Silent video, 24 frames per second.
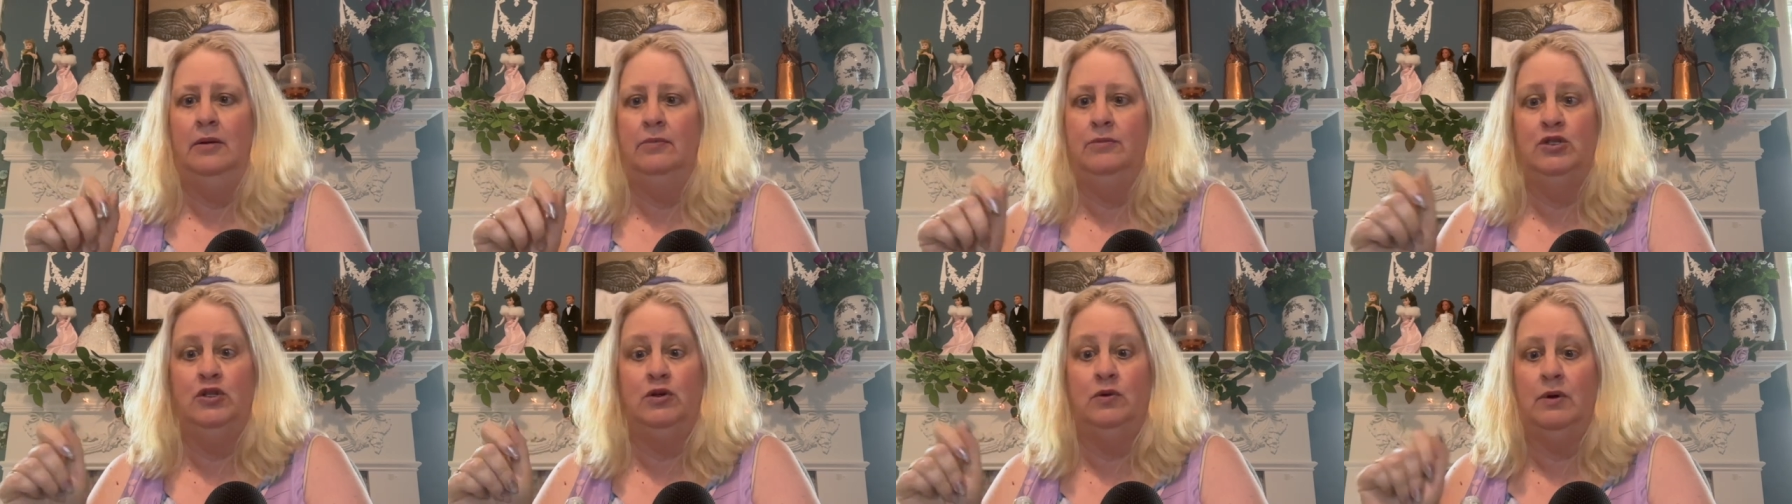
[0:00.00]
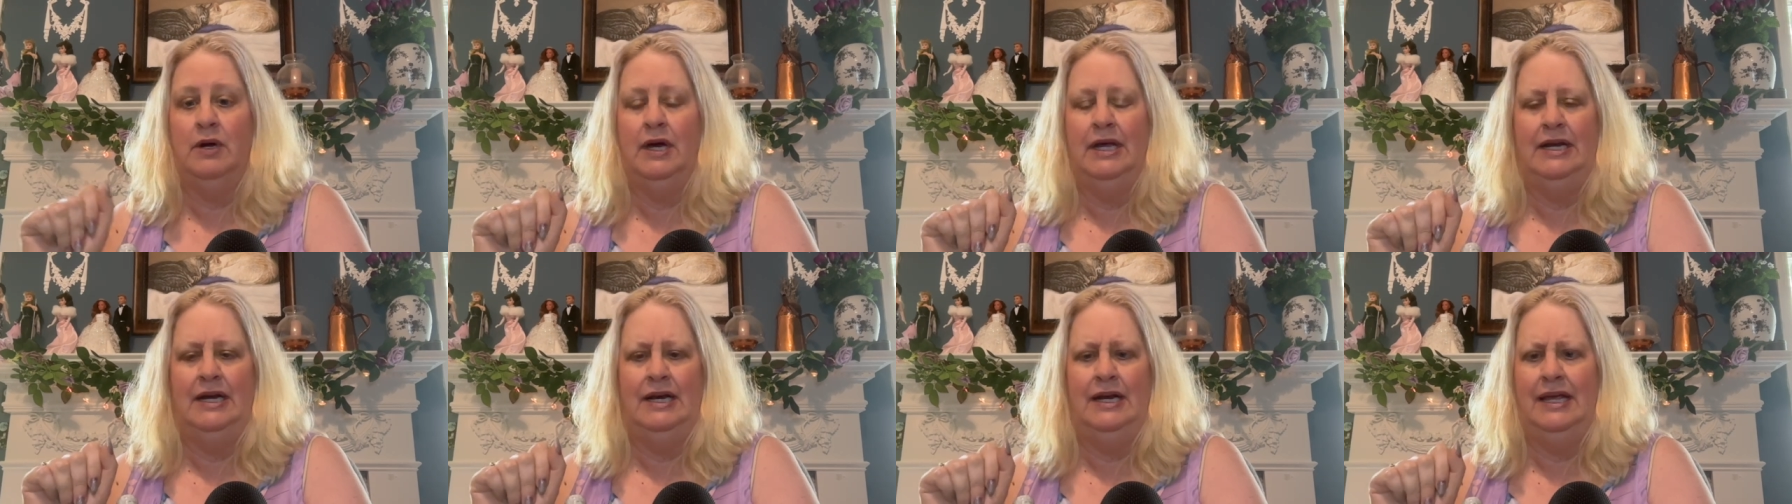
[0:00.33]
to
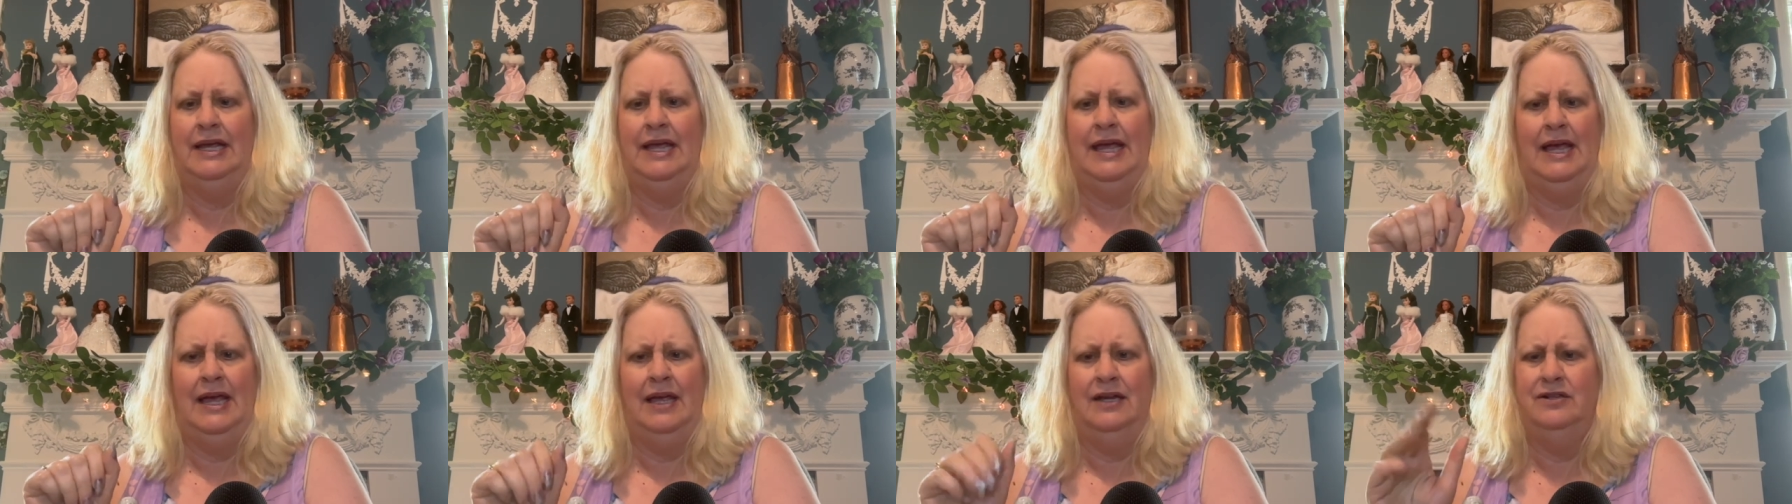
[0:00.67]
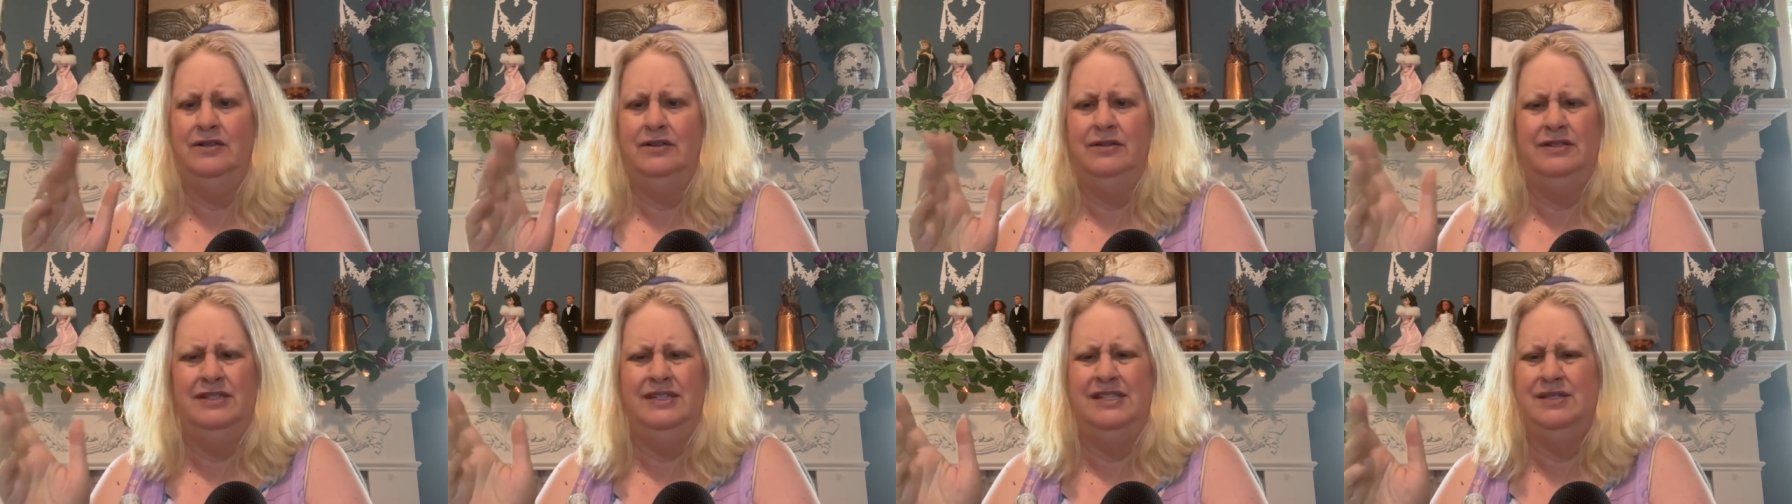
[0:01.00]
write in a
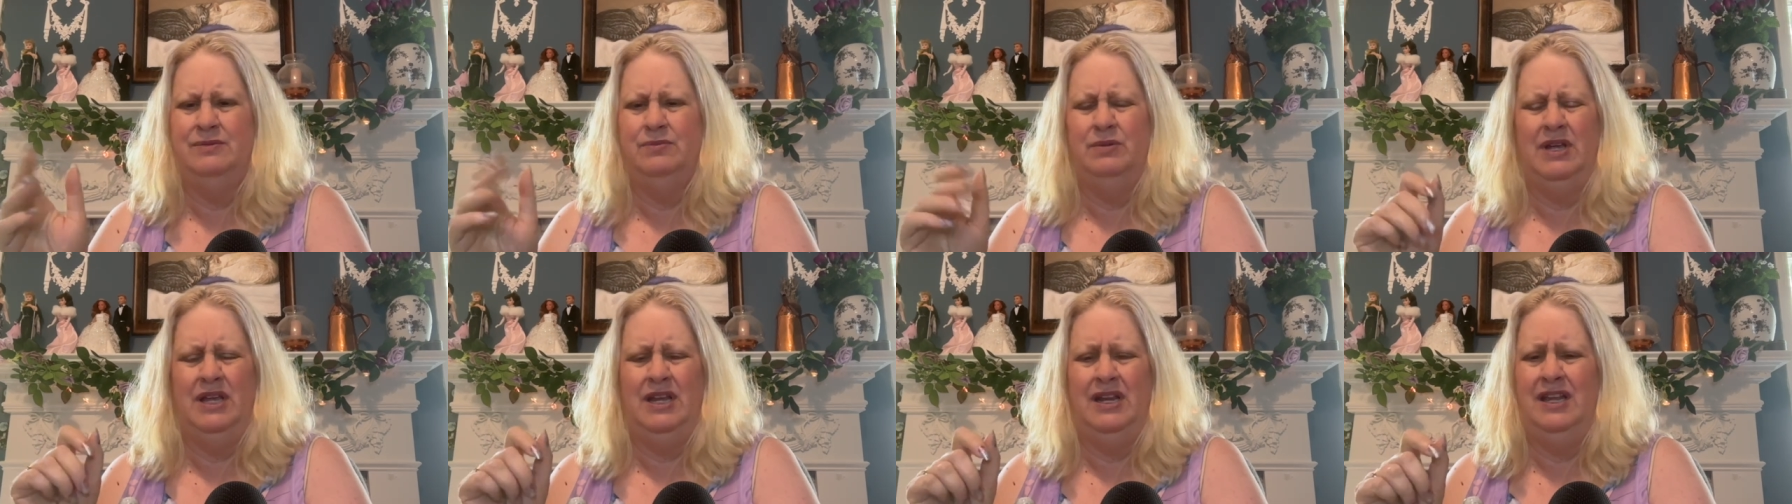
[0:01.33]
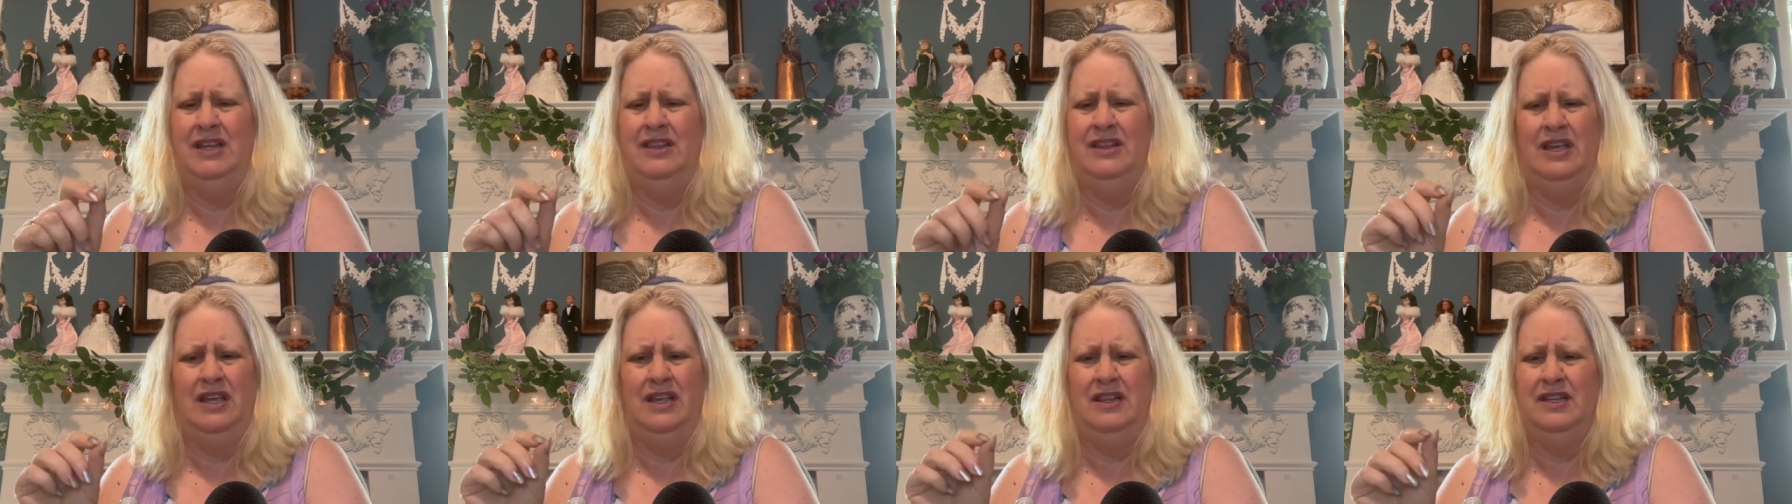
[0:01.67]
candle, just
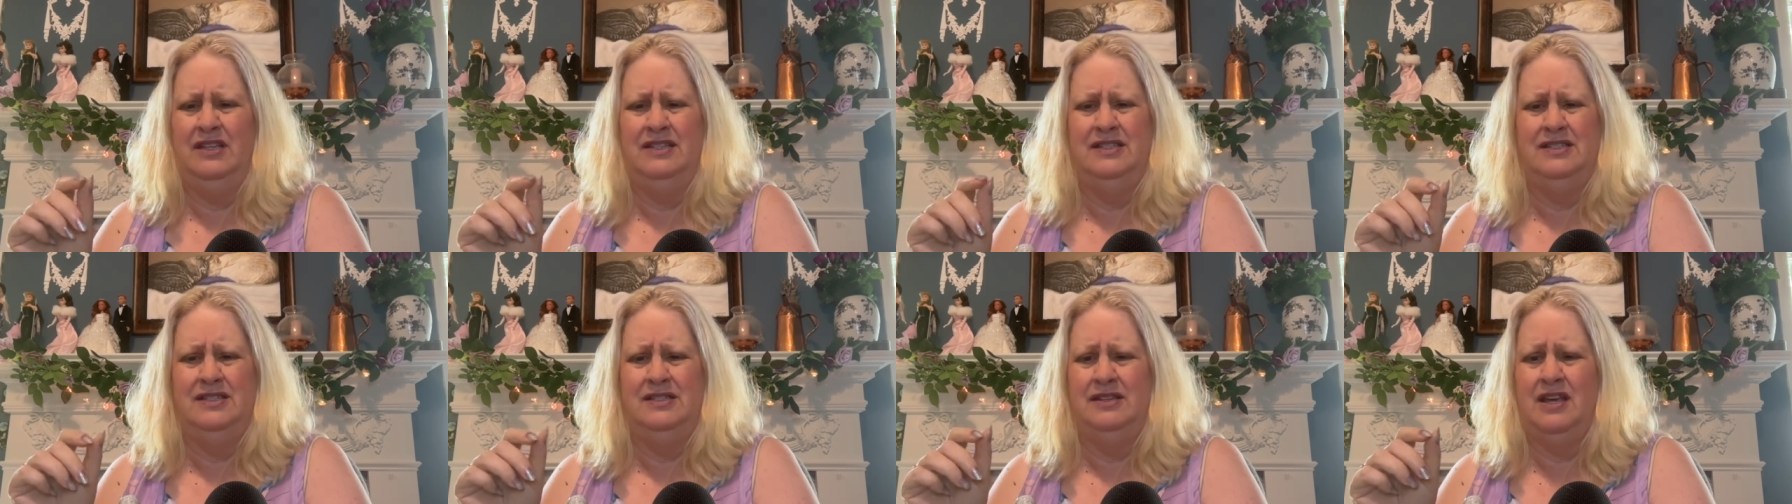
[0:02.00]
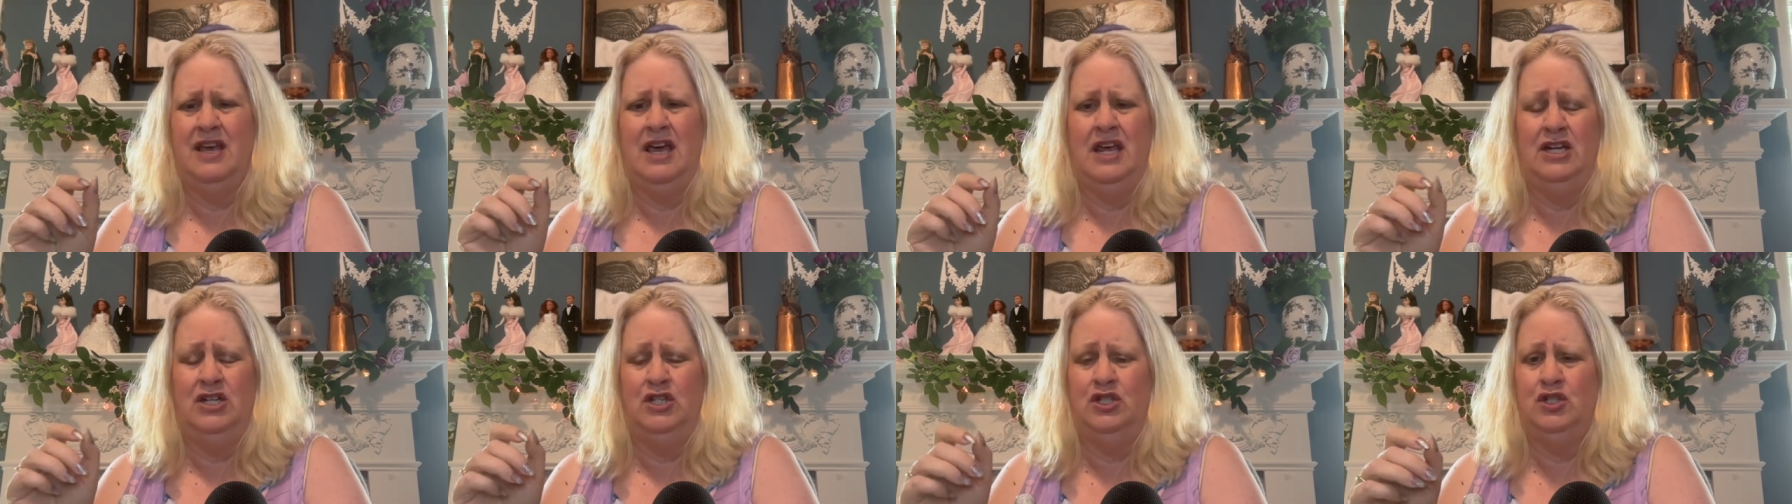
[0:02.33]
anything that's
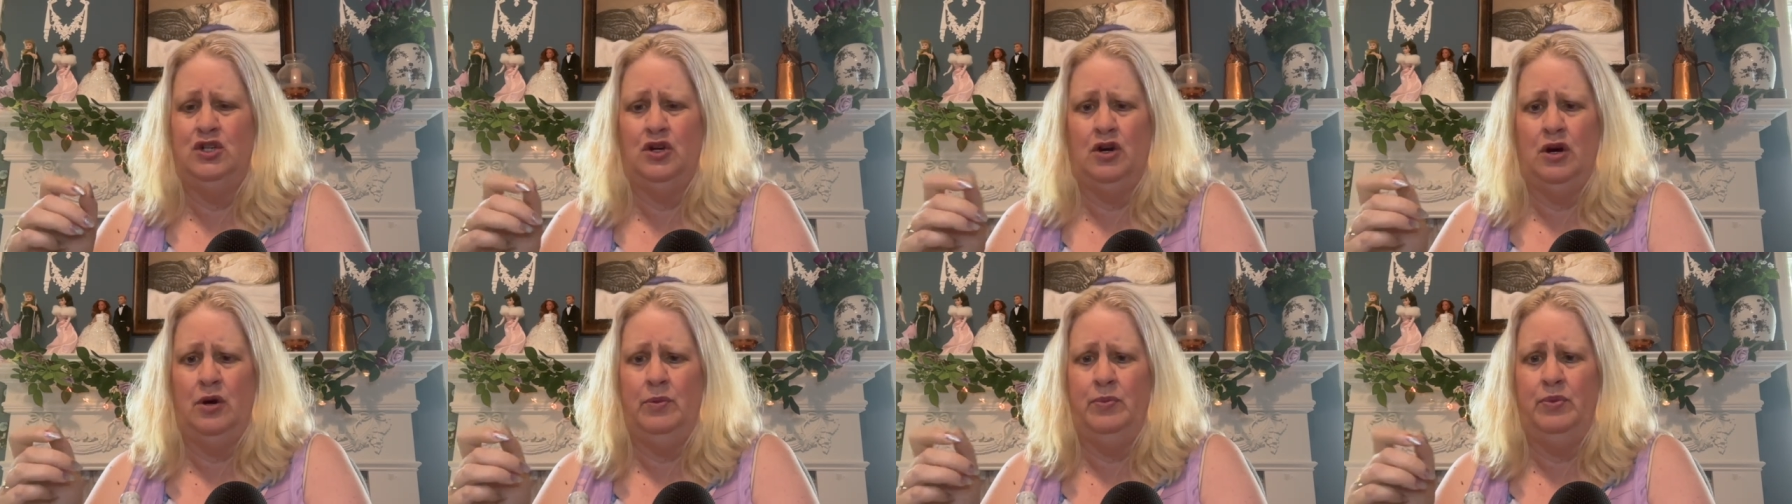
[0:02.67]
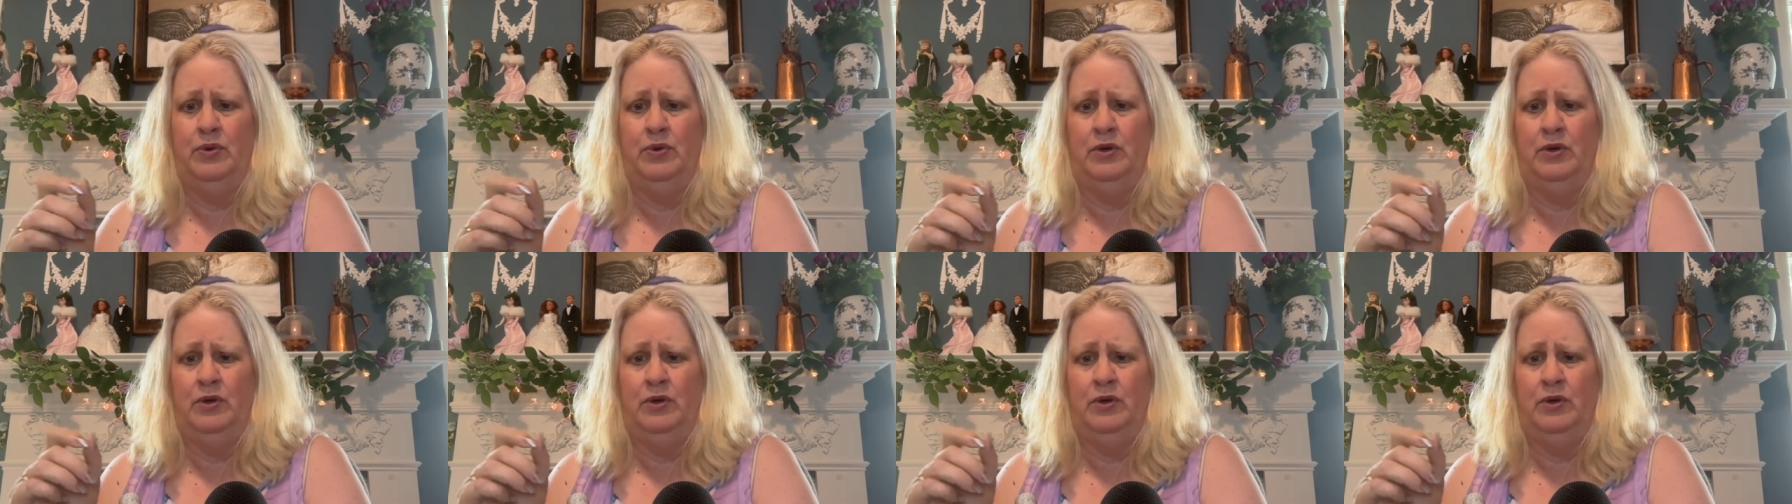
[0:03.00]
kind of sharp.